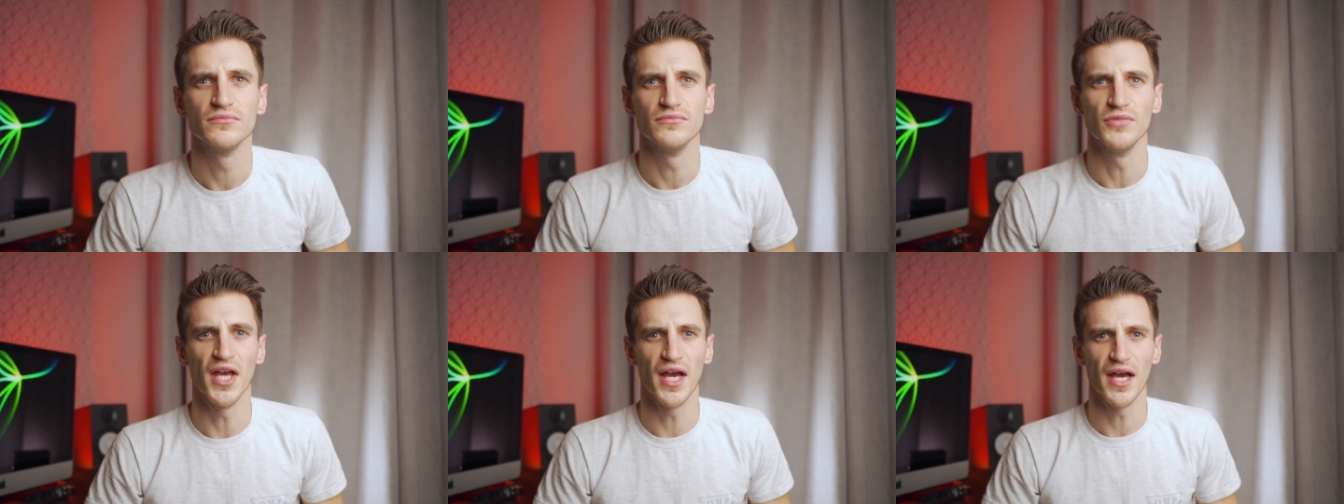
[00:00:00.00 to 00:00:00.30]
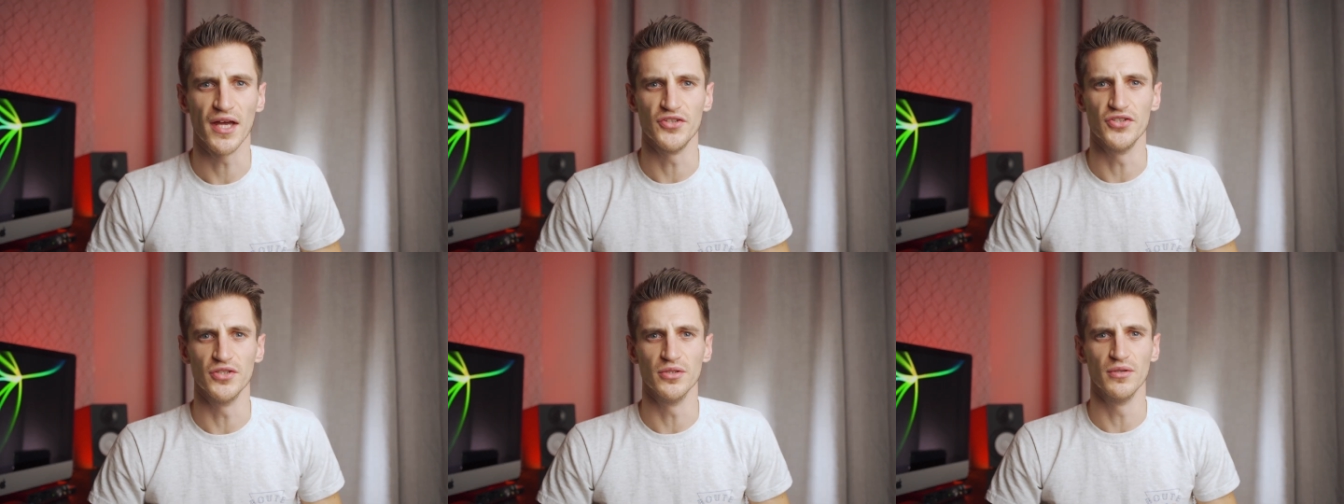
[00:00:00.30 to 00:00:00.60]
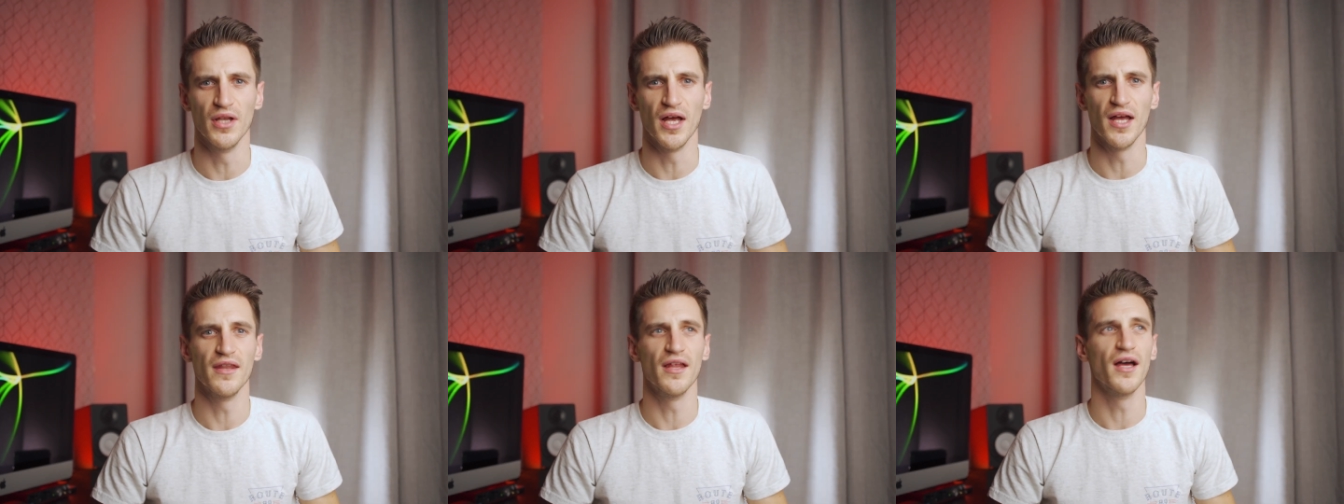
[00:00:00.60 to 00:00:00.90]
Yeah, I
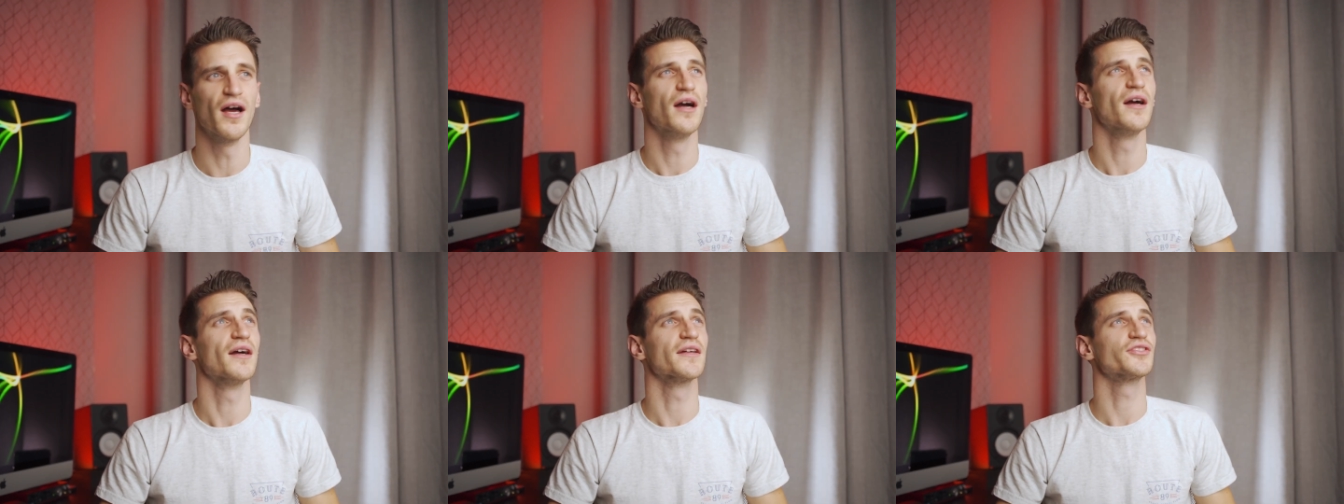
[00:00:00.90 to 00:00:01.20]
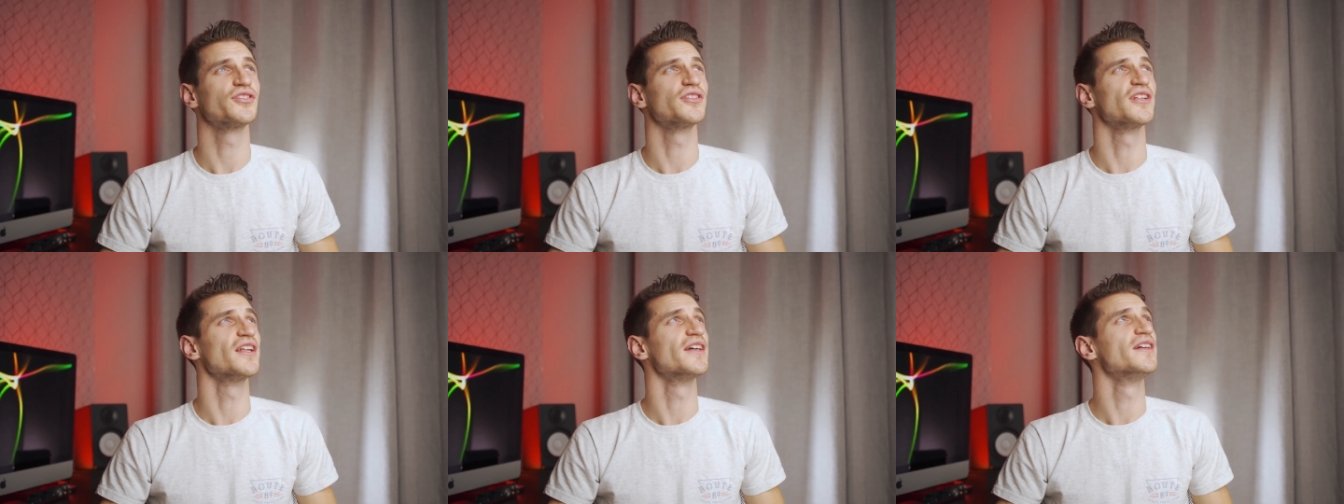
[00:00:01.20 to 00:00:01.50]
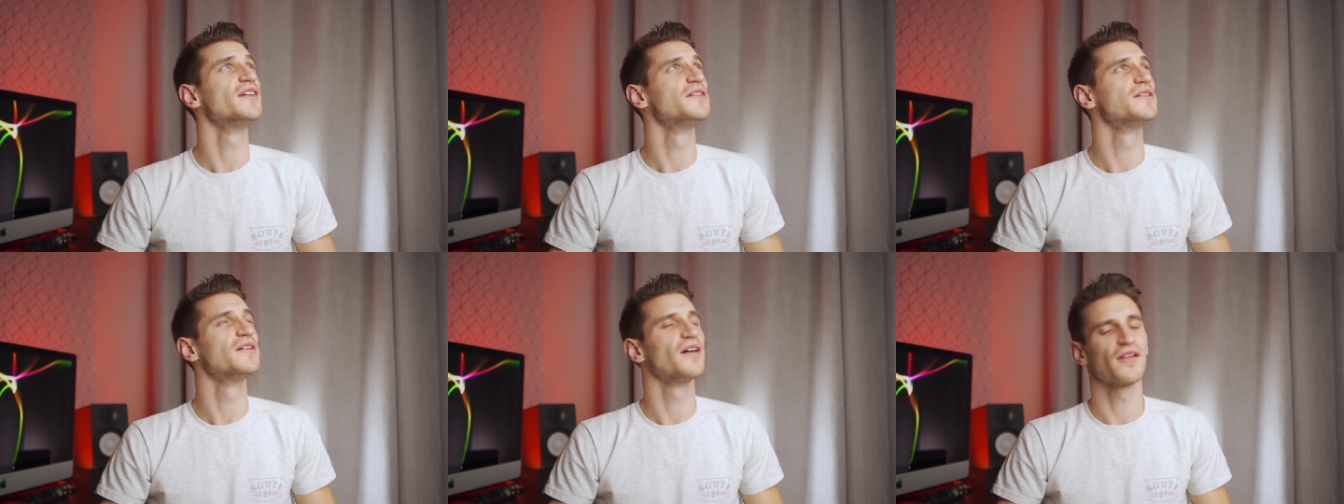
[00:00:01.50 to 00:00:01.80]
do like that
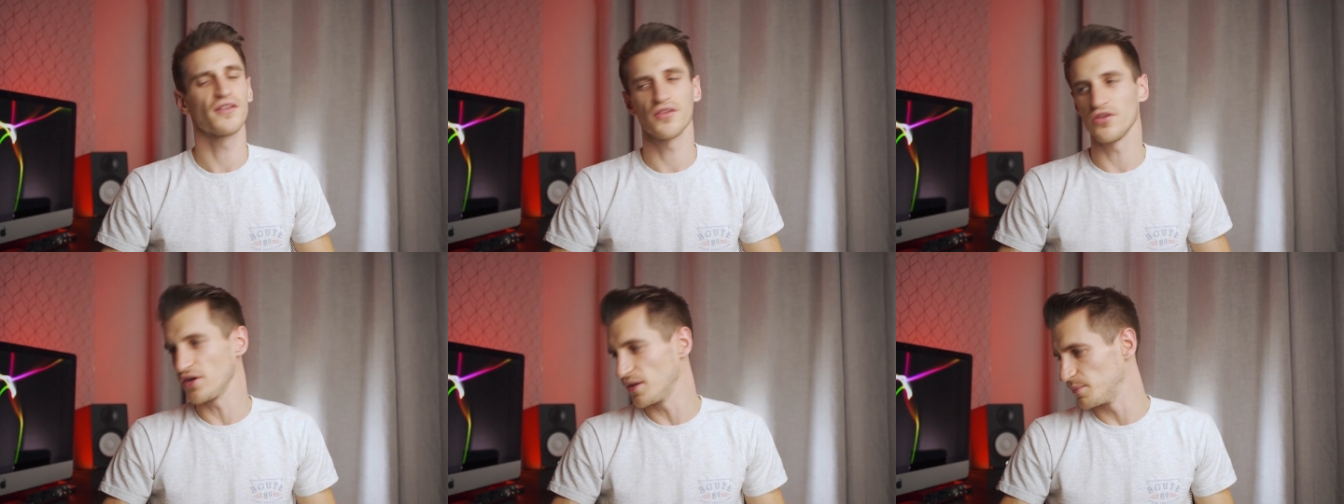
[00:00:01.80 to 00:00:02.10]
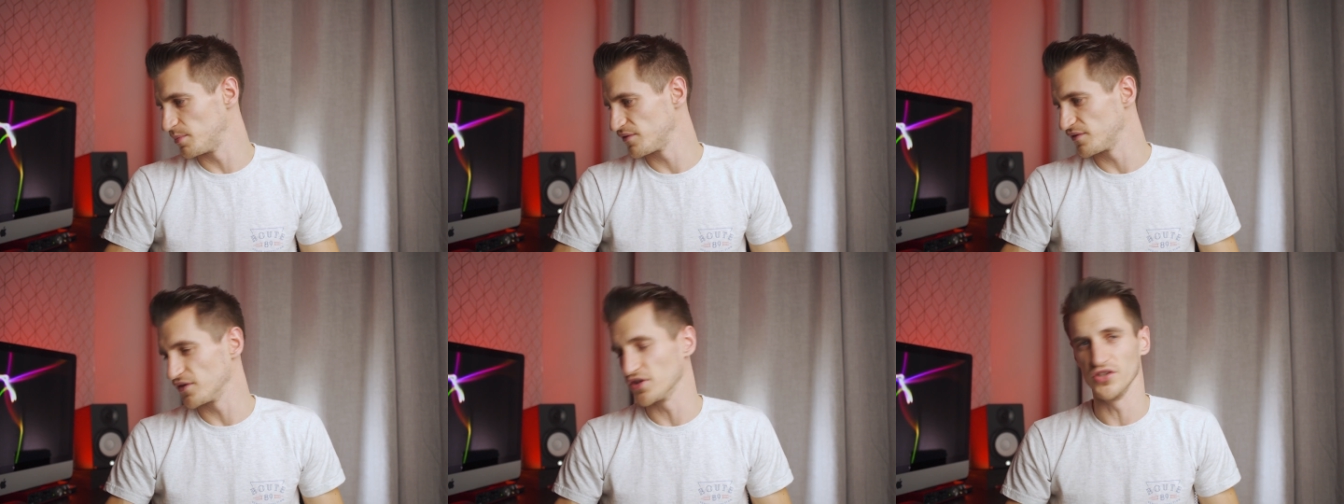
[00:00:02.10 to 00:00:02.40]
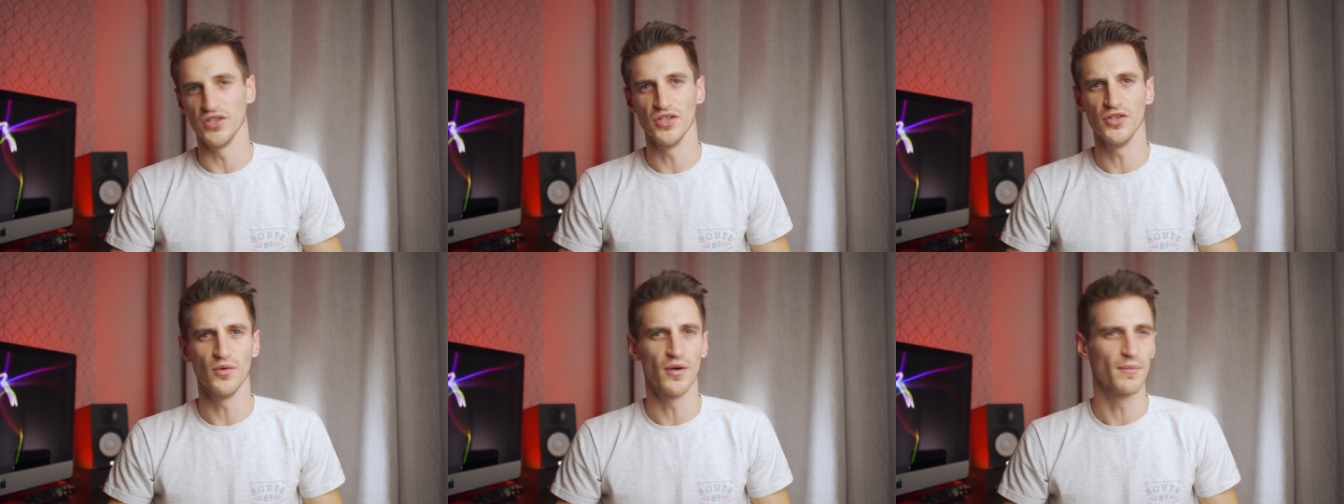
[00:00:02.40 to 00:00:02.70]
actually. I thought I
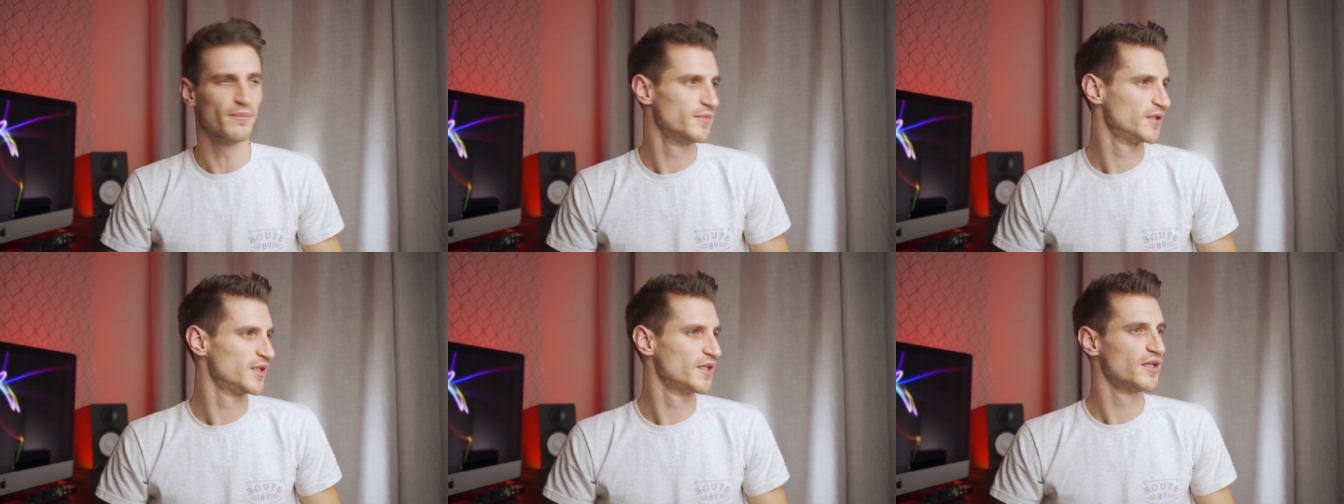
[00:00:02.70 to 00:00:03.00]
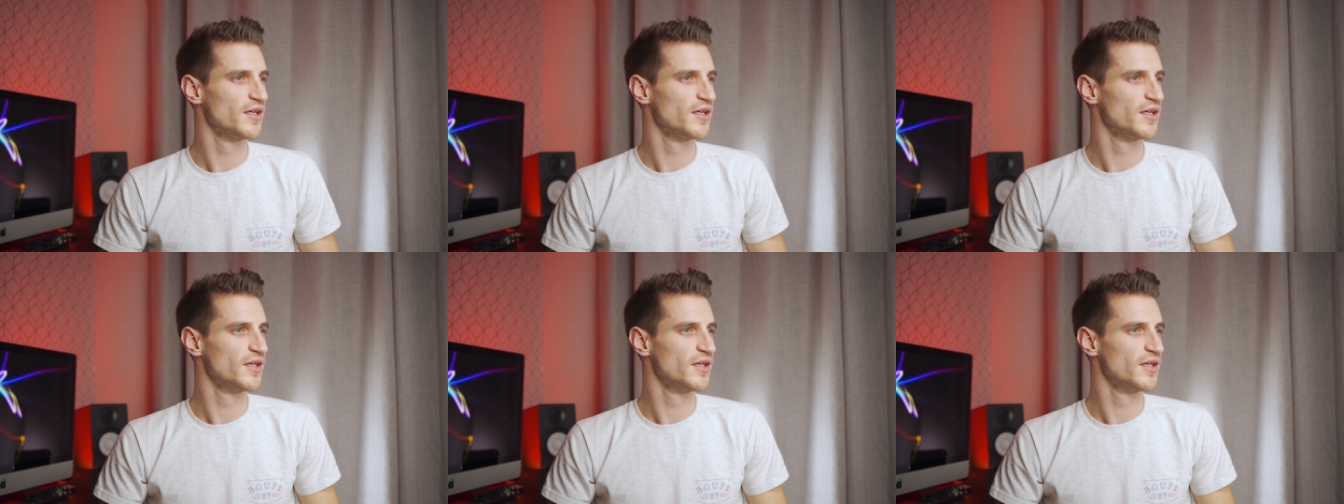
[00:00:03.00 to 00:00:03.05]
preferred the other one.